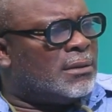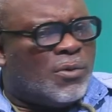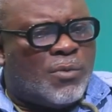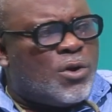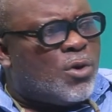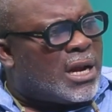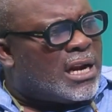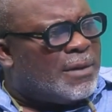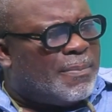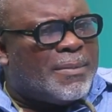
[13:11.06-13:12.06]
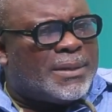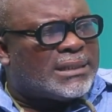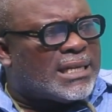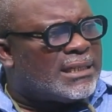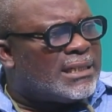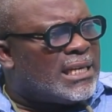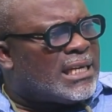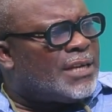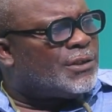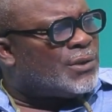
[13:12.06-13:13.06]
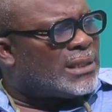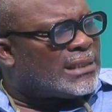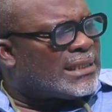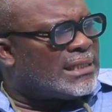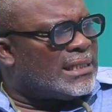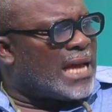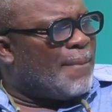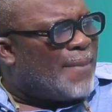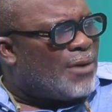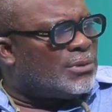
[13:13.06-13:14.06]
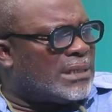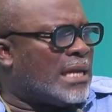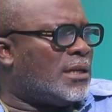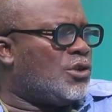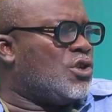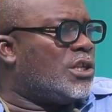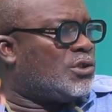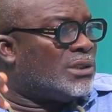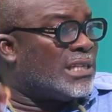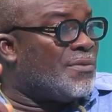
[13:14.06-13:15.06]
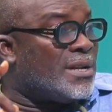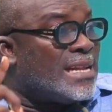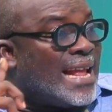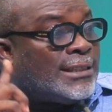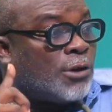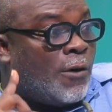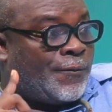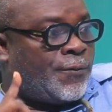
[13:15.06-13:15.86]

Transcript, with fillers: When you look at the repayment schedule, it gives you a certain amount that you need to generate net of